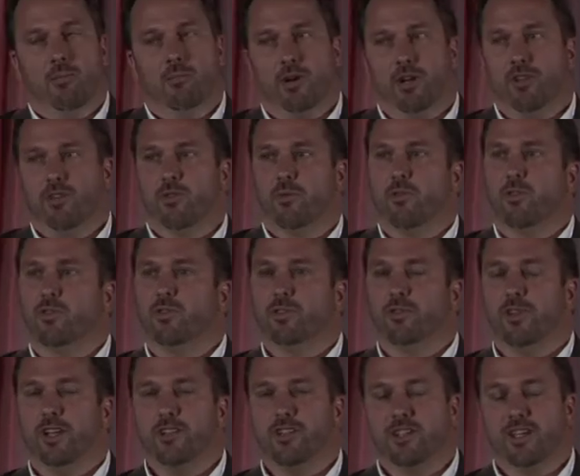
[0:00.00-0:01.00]
But in the world
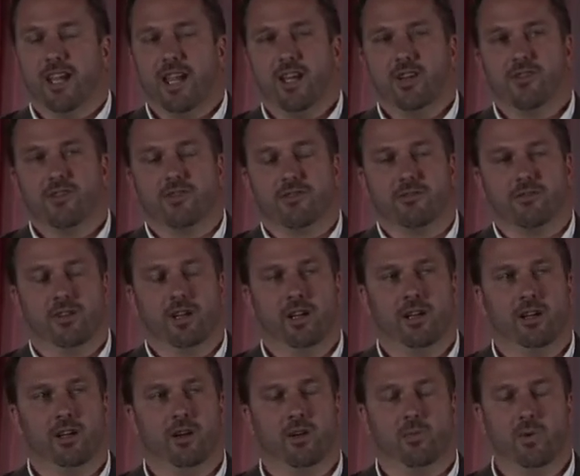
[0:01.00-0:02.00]
of education,
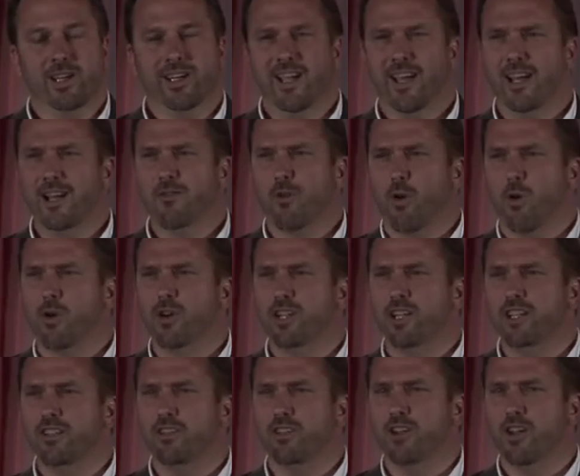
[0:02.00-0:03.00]
we kind of
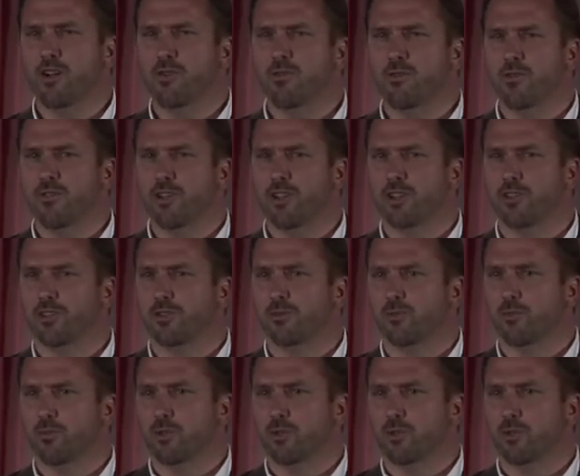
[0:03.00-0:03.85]
already know this